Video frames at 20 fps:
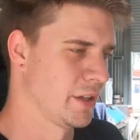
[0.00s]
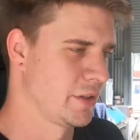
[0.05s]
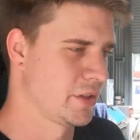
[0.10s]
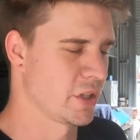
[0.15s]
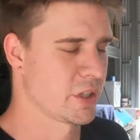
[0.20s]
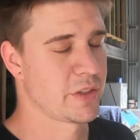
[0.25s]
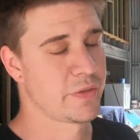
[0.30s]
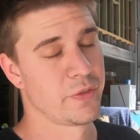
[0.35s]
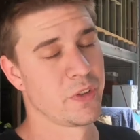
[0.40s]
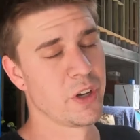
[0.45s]

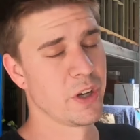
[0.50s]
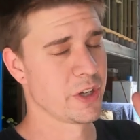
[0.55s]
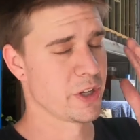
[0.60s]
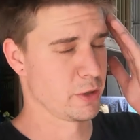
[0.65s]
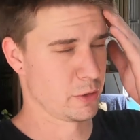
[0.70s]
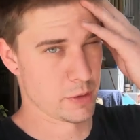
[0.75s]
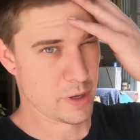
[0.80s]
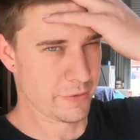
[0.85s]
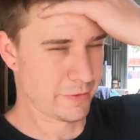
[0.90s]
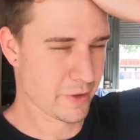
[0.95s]
Just for
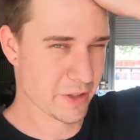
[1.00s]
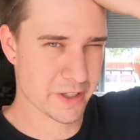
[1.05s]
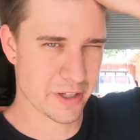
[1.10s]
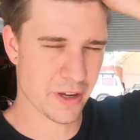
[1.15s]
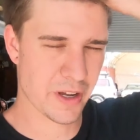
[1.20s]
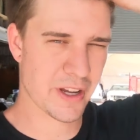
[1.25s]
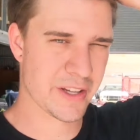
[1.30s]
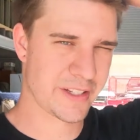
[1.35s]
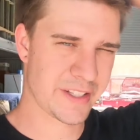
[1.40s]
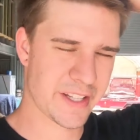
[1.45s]
your reference,
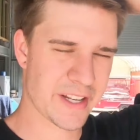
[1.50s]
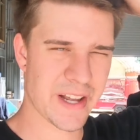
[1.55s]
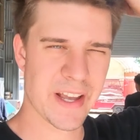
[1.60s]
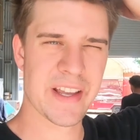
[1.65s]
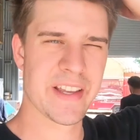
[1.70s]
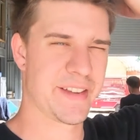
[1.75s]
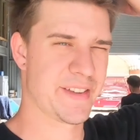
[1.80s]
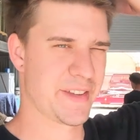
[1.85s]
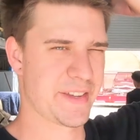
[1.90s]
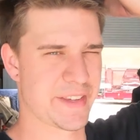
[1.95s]
guys,
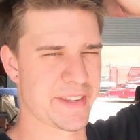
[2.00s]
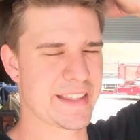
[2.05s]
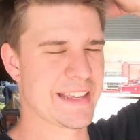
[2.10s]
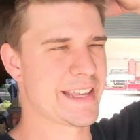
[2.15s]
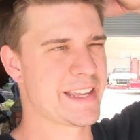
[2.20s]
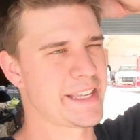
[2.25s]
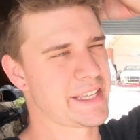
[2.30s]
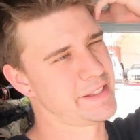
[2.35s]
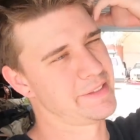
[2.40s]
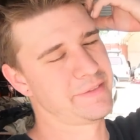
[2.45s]
today is
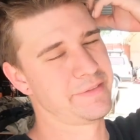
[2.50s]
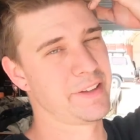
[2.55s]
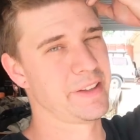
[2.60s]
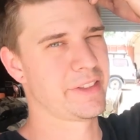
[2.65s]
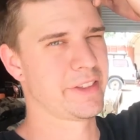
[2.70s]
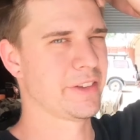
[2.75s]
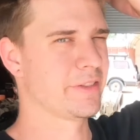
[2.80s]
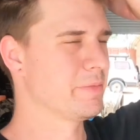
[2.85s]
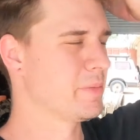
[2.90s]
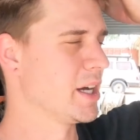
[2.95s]
the
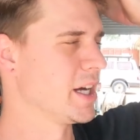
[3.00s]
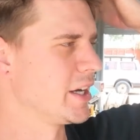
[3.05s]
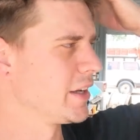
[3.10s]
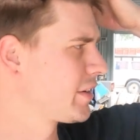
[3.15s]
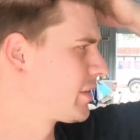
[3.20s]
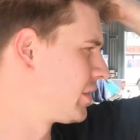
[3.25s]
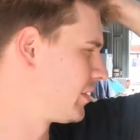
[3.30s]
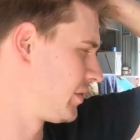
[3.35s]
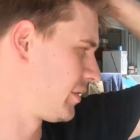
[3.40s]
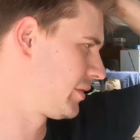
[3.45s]
5th of March.